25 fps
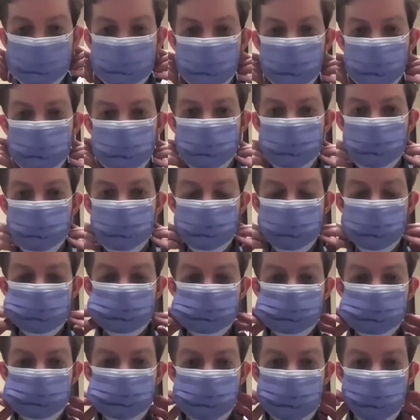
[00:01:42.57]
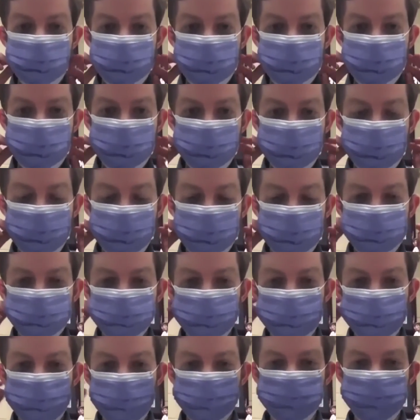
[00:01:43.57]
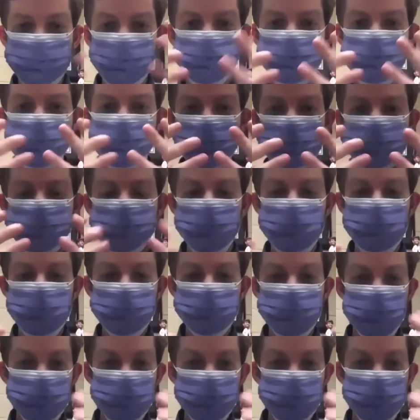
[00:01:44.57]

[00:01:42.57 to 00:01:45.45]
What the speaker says: over your ears. And then without touching the front part,